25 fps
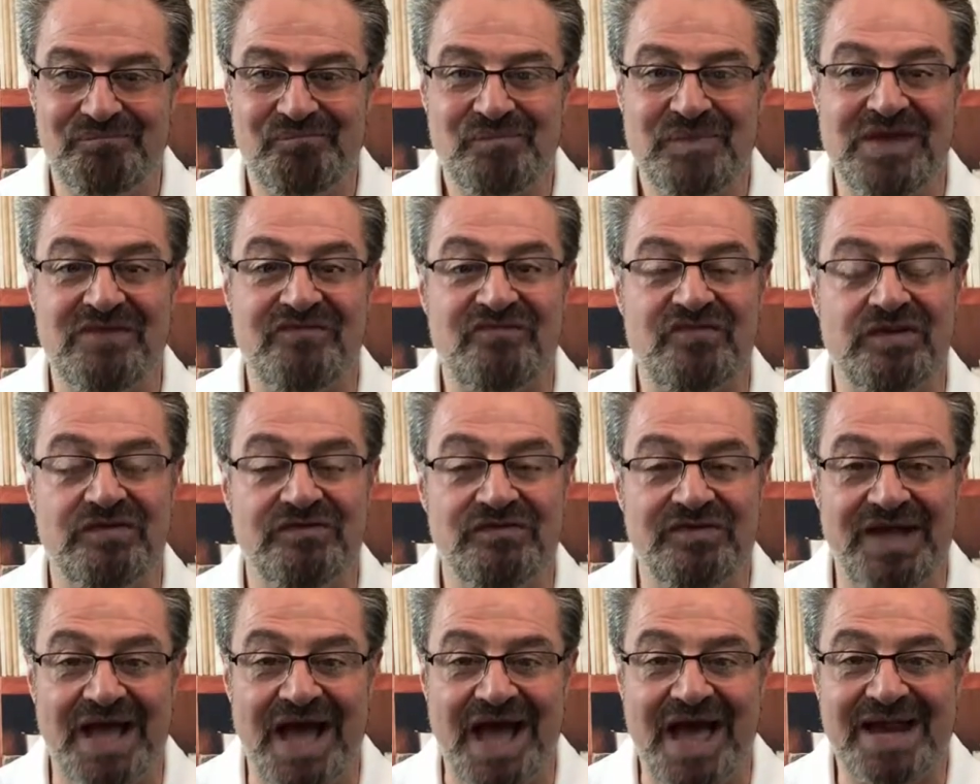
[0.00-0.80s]
If
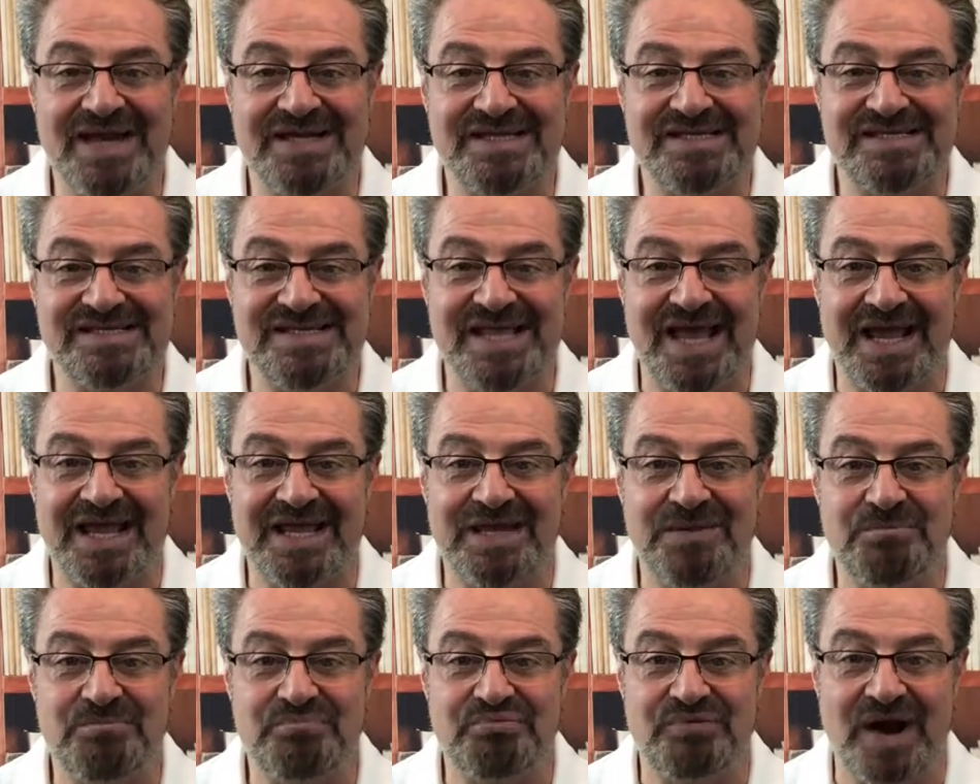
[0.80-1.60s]
you've got a
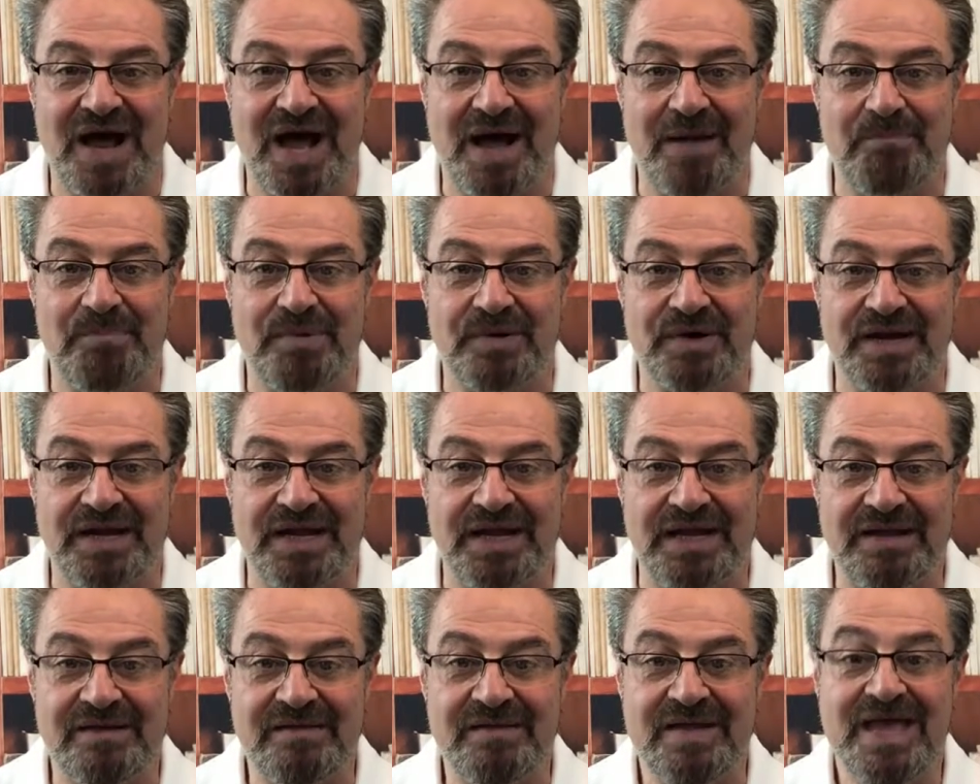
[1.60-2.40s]
second
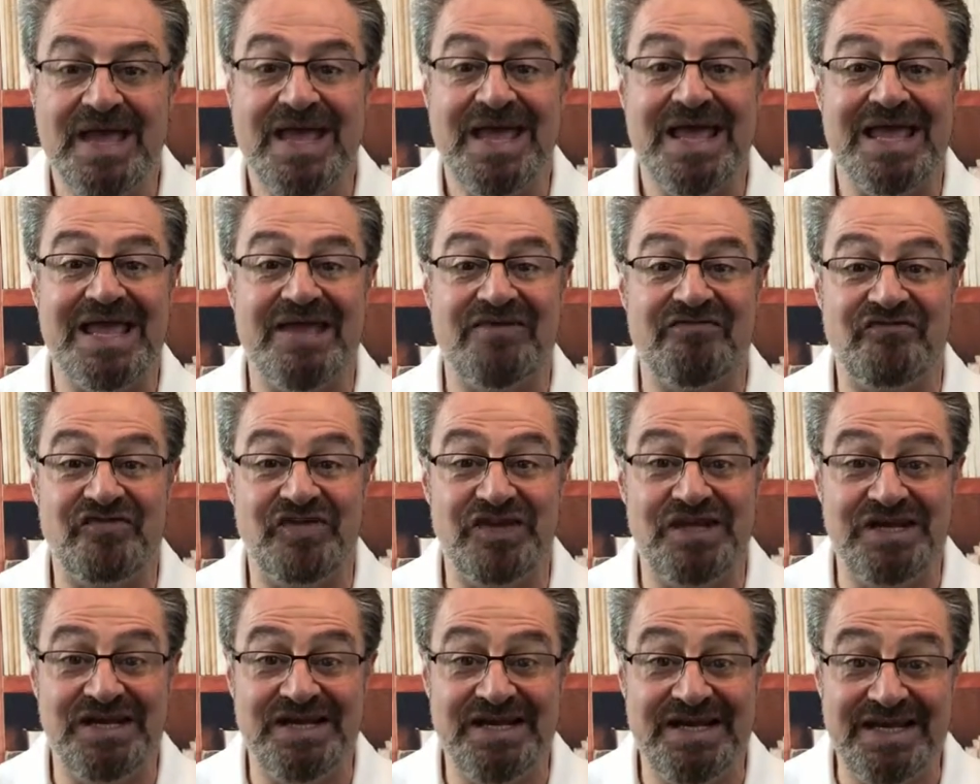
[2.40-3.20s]
property, if
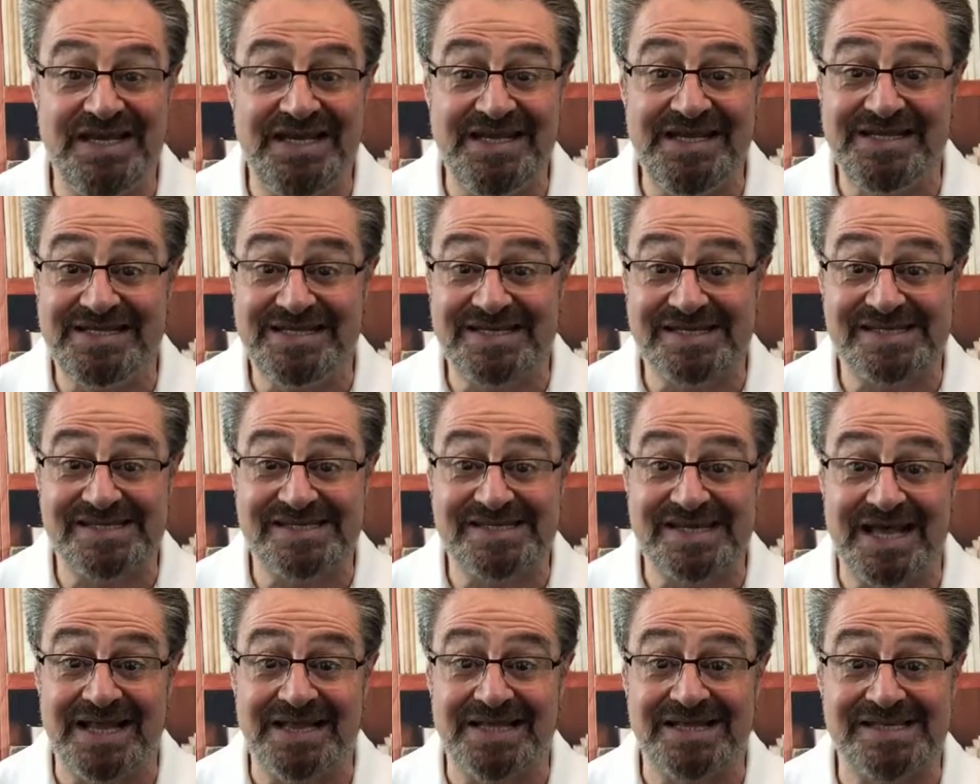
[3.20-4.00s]
you need to
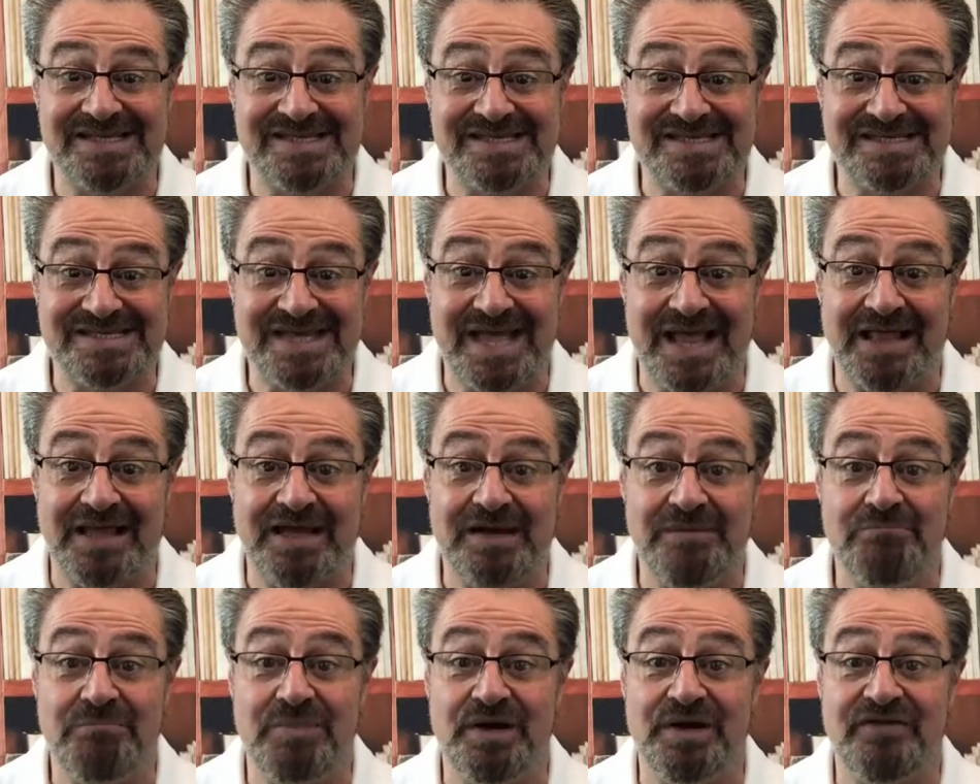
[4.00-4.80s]
sell it, sell
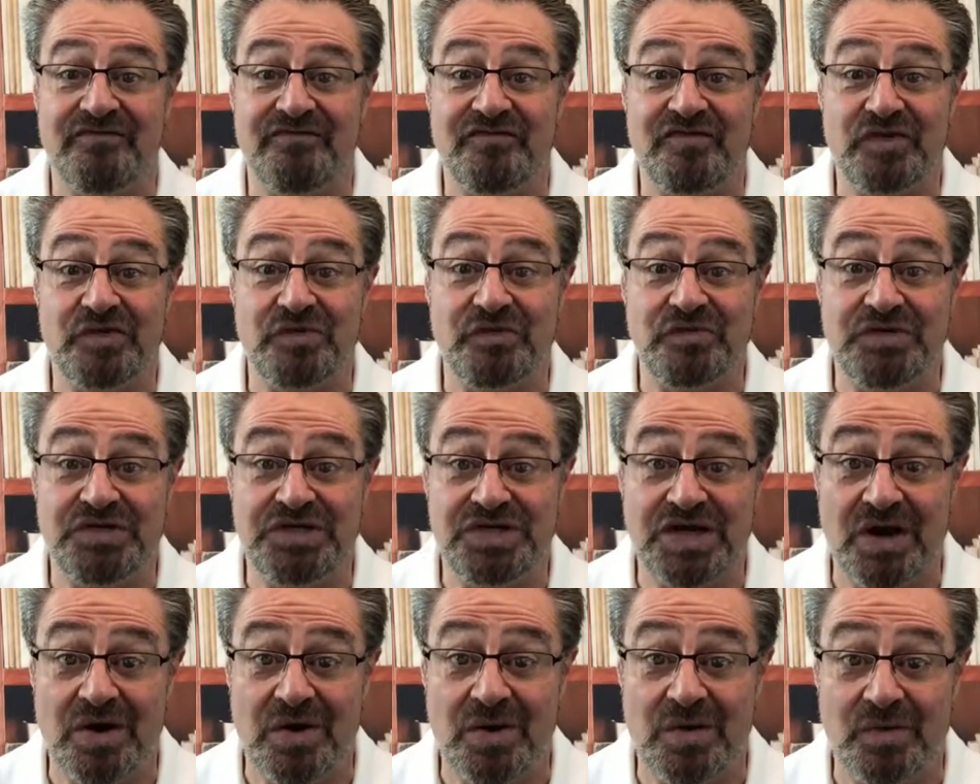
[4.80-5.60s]
it. But if you
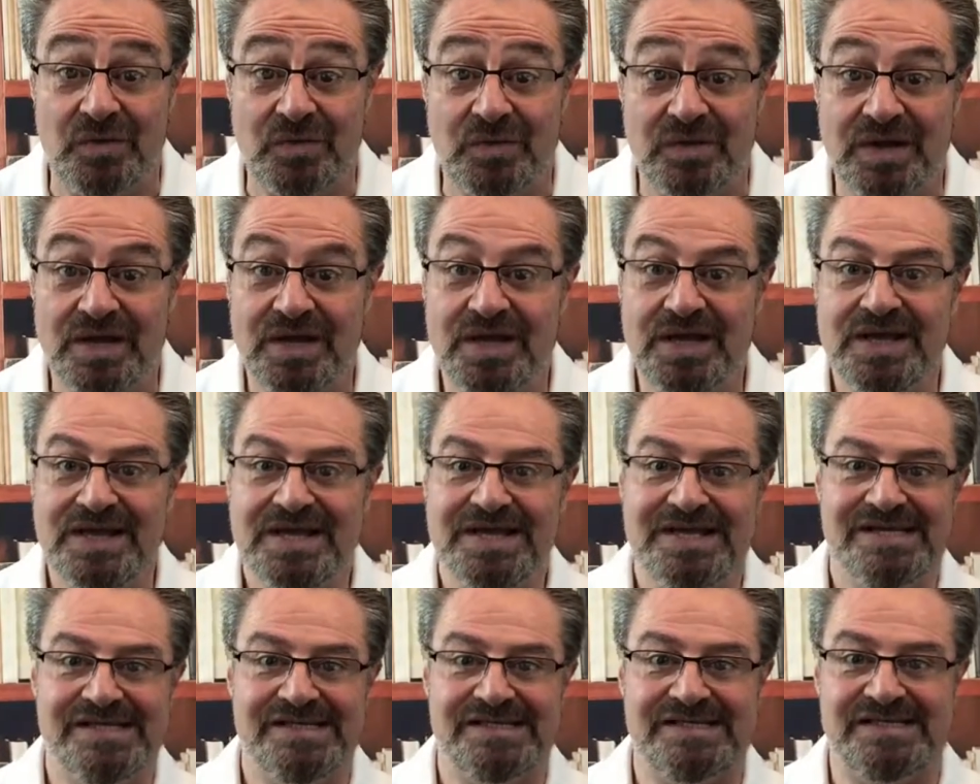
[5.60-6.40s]
don't,
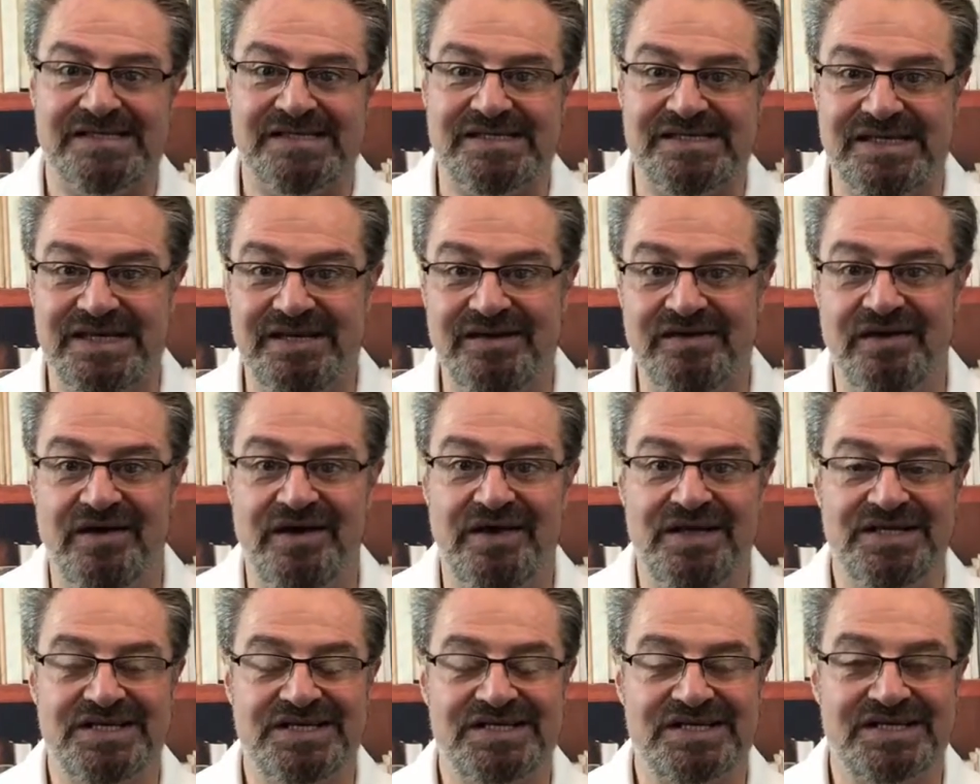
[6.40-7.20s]

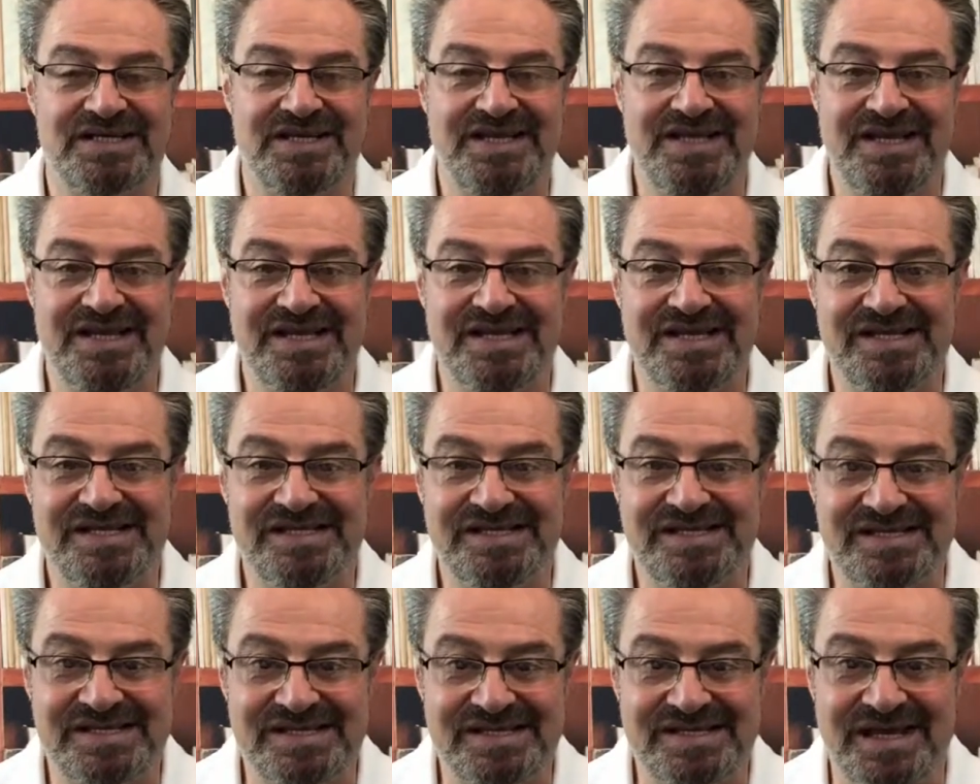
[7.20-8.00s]
seriously
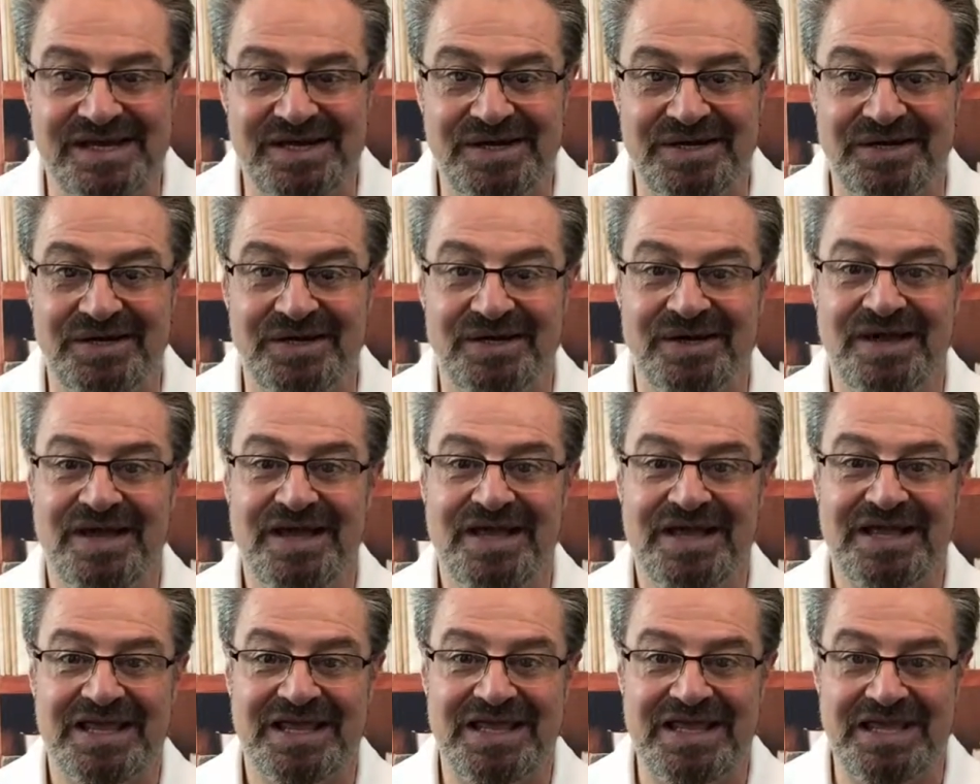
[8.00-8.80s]
consider
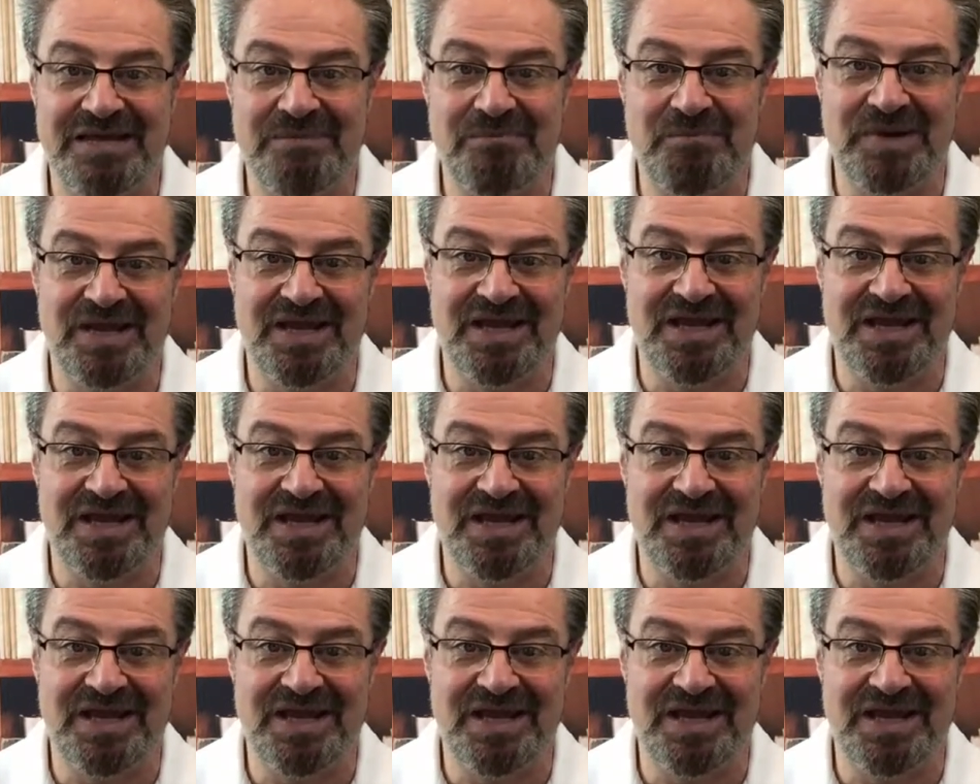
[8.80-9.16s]
keeping